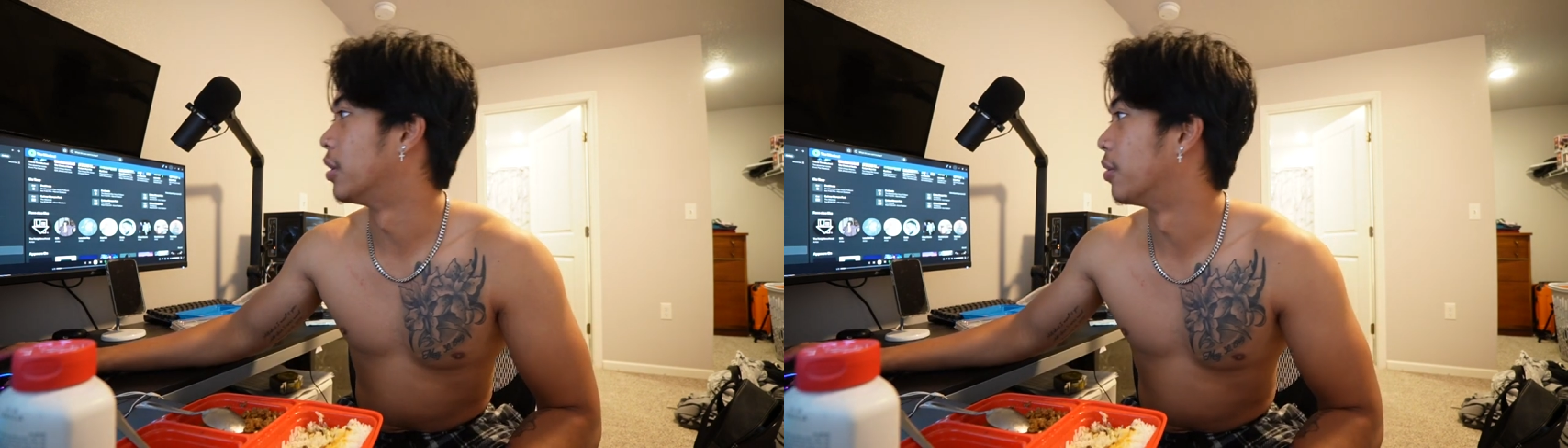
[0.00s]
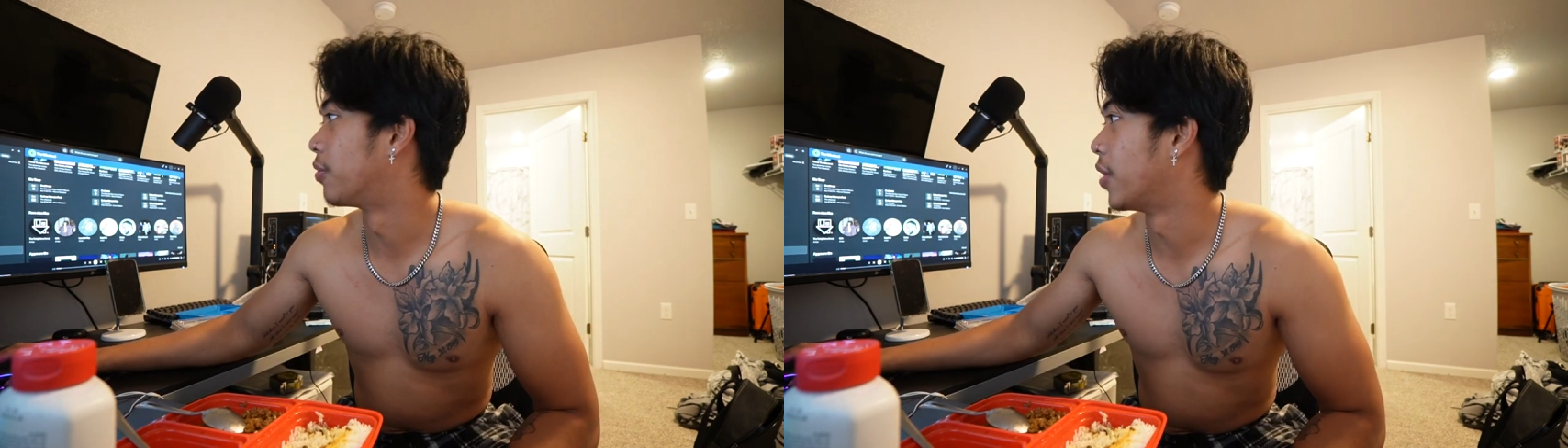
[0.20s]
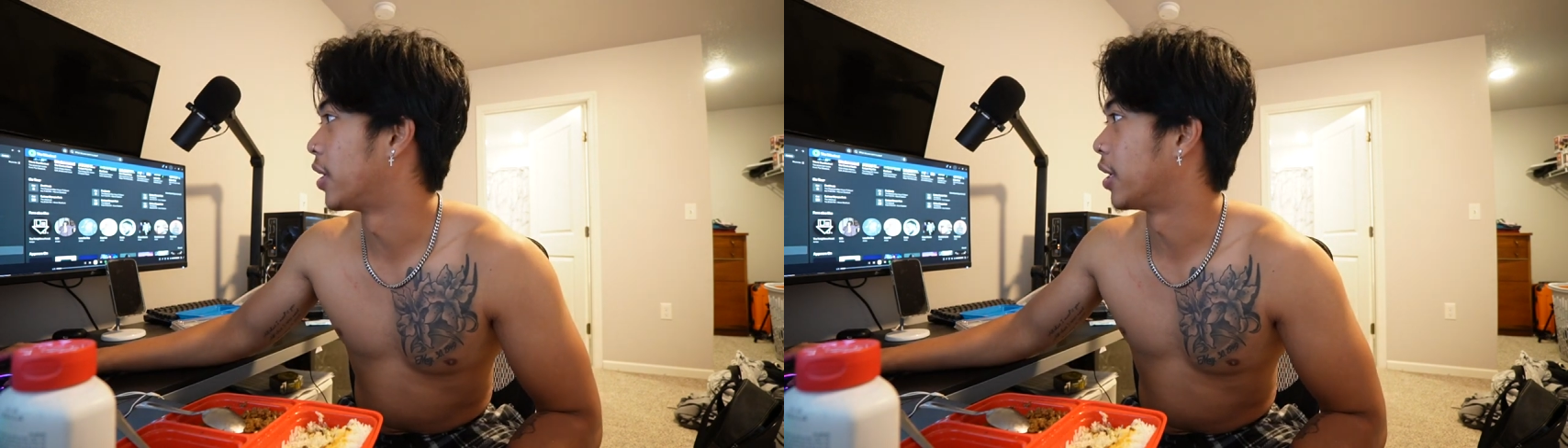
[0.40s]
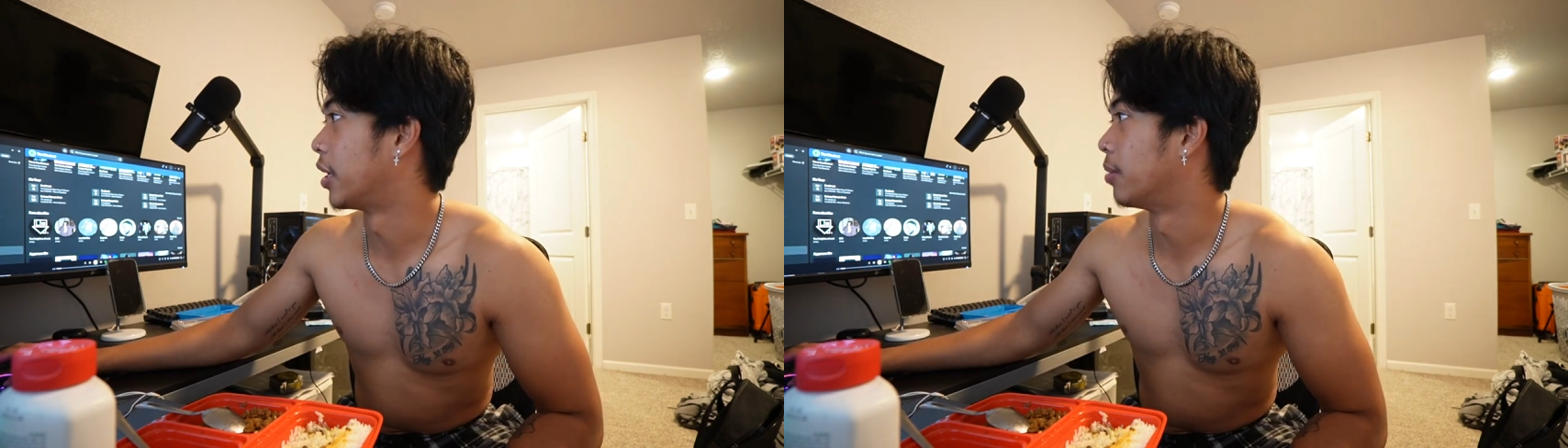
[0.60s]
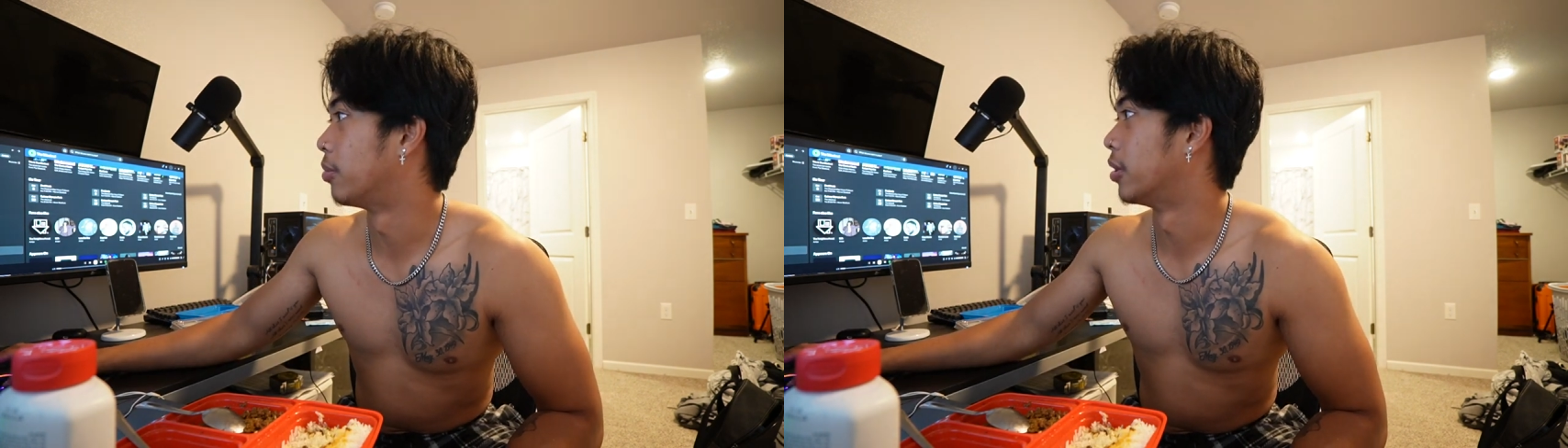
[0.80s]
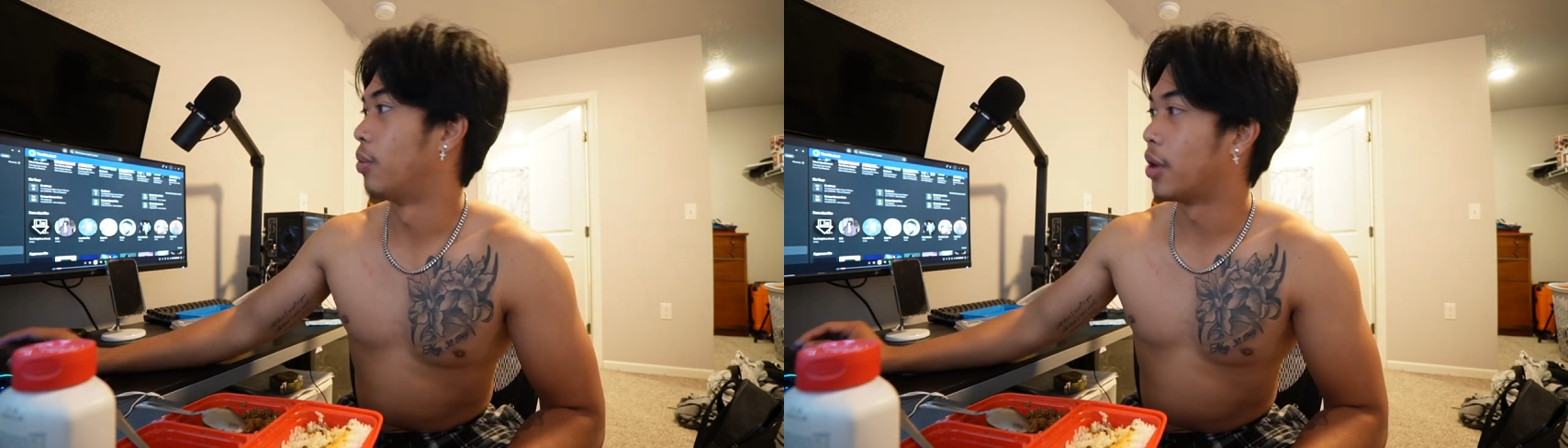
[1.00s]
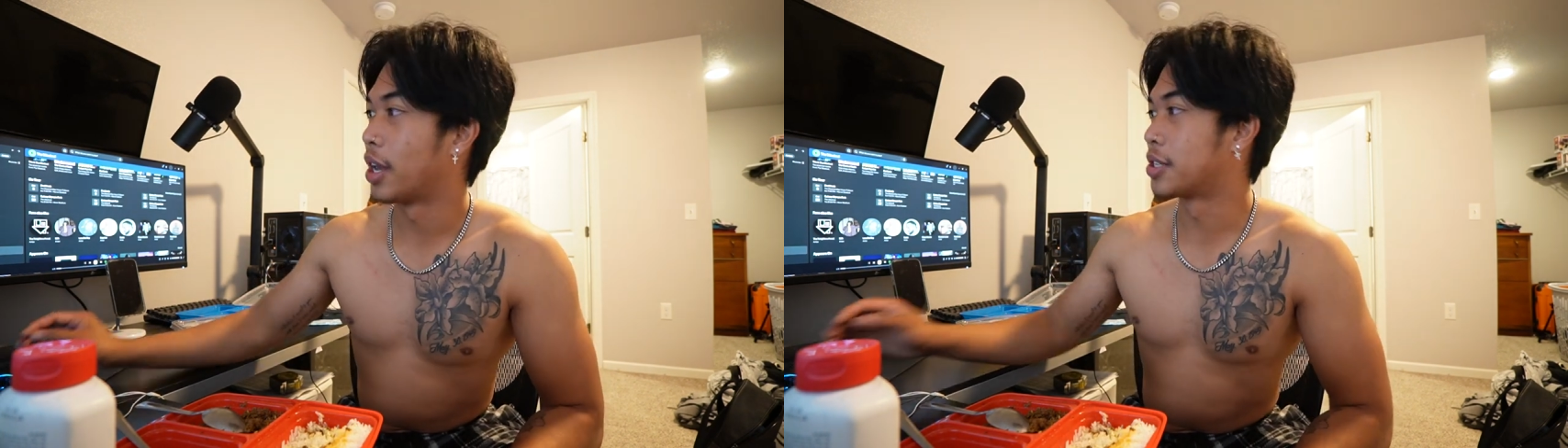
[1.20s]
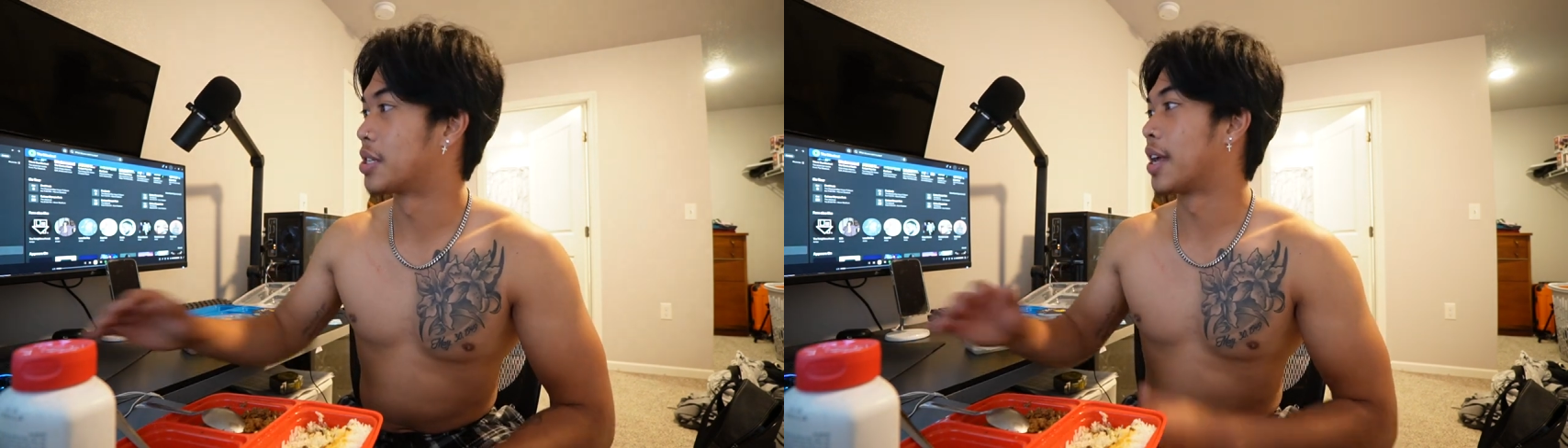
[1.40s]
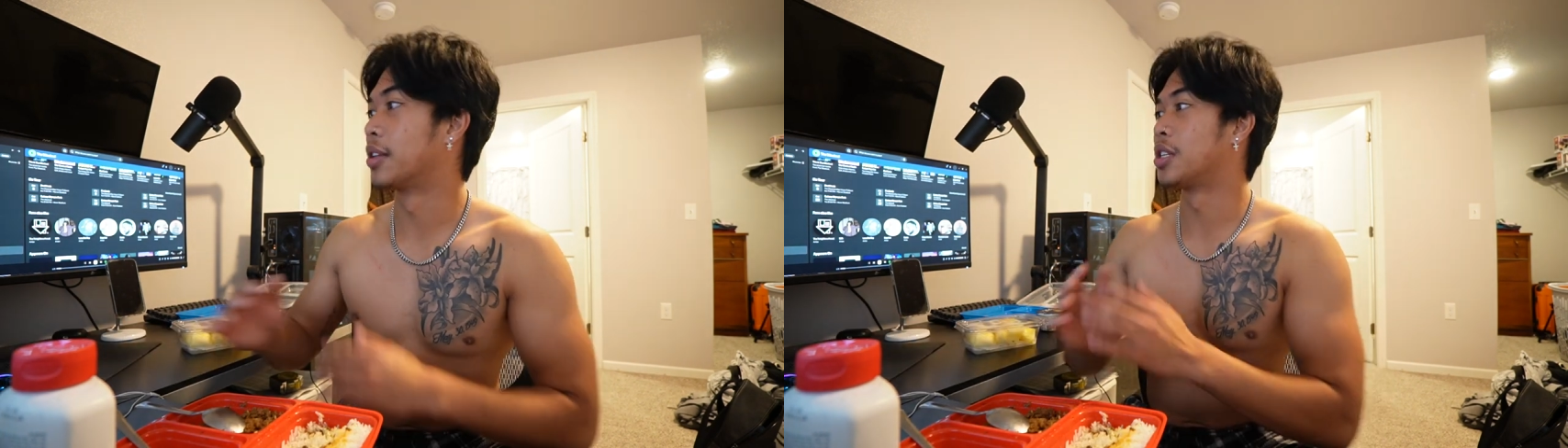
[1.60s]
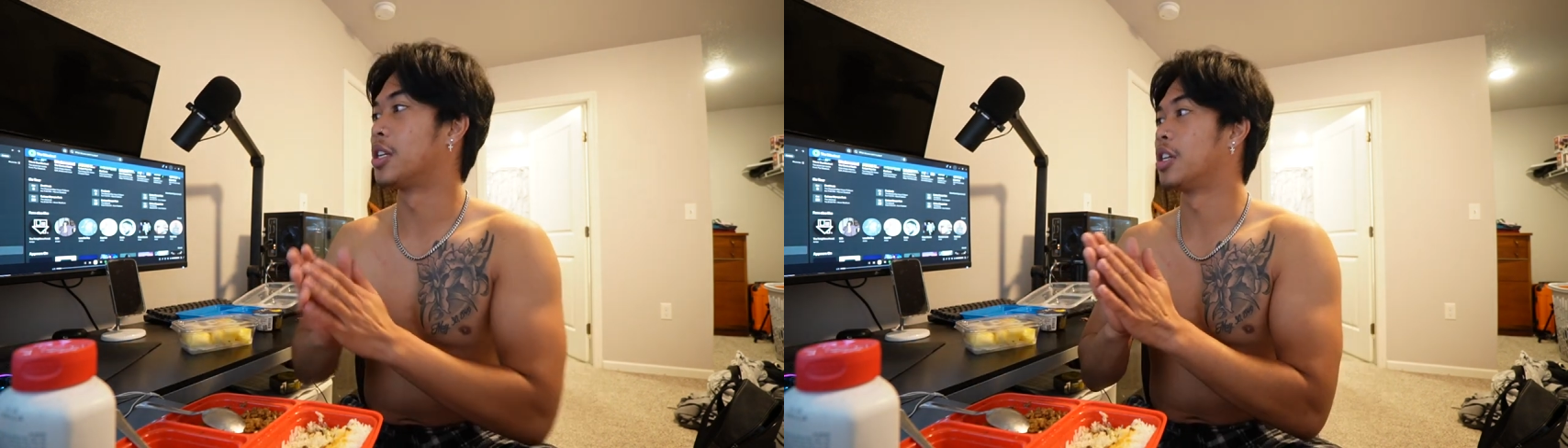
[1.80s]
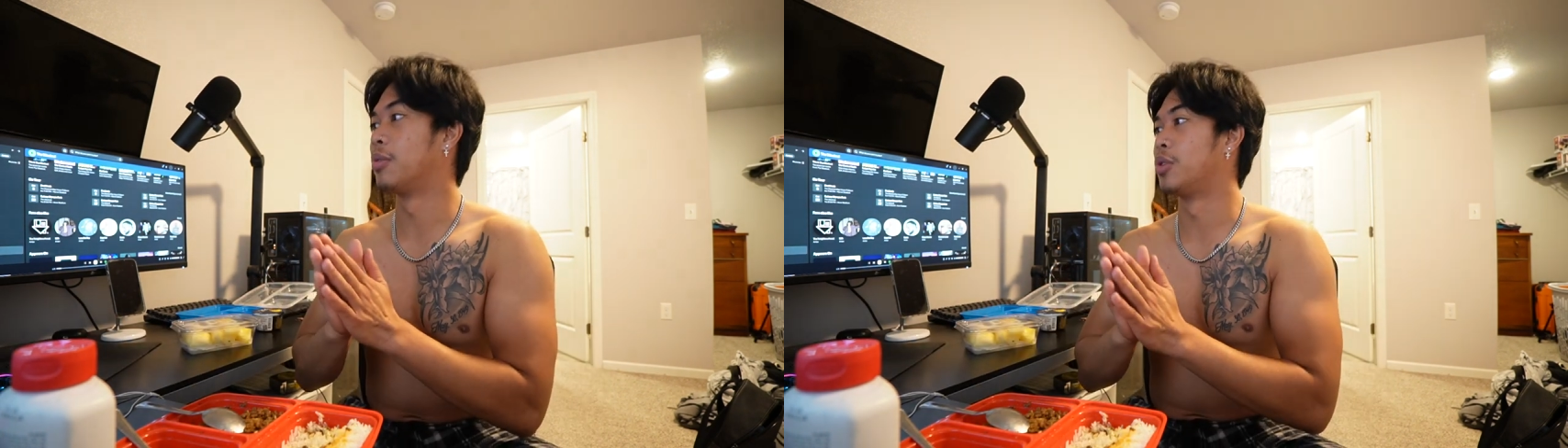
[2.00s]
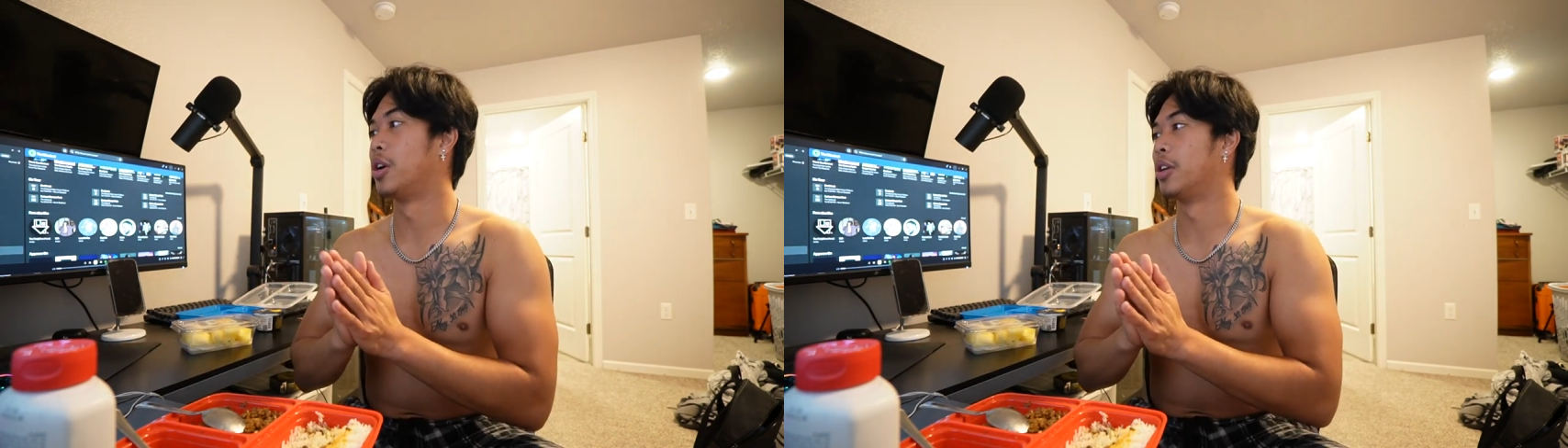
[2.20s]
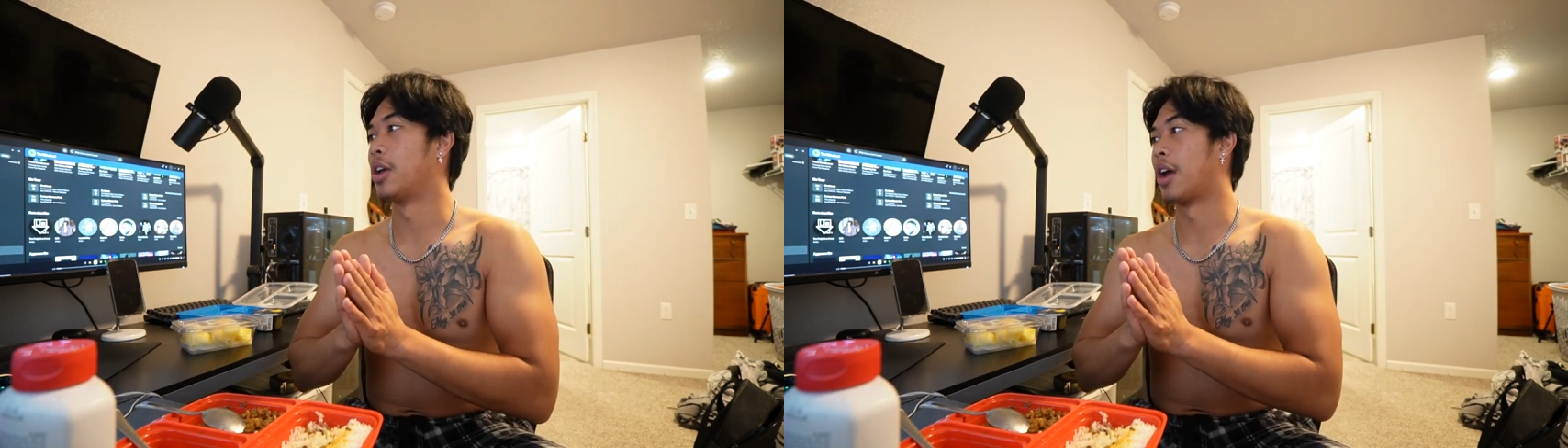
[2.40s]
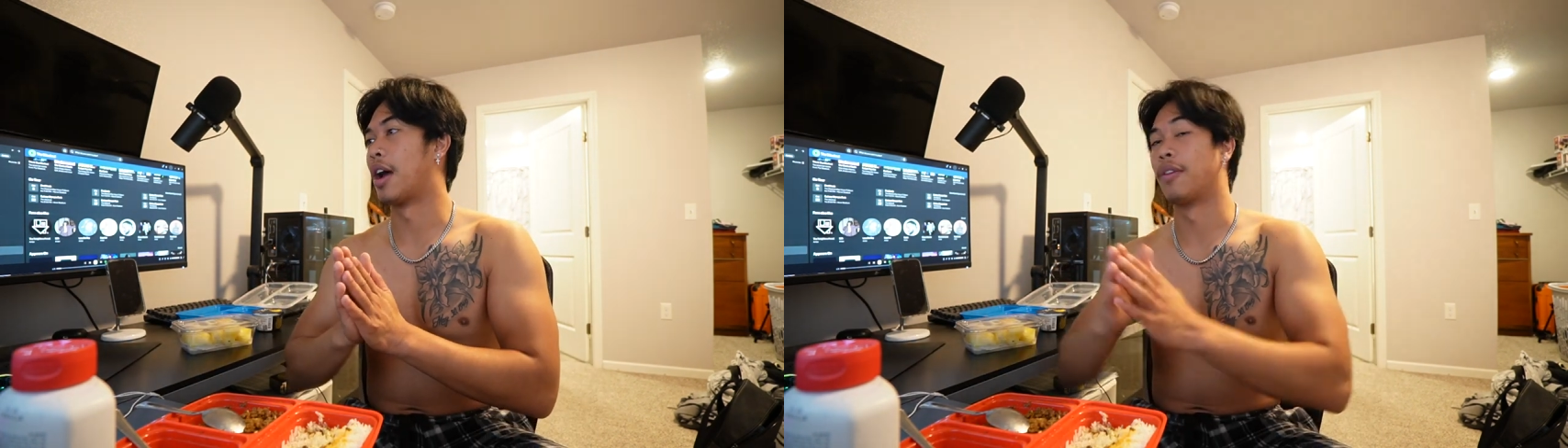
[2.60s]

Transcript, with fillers: you know, faking it, but what has Dan TDM done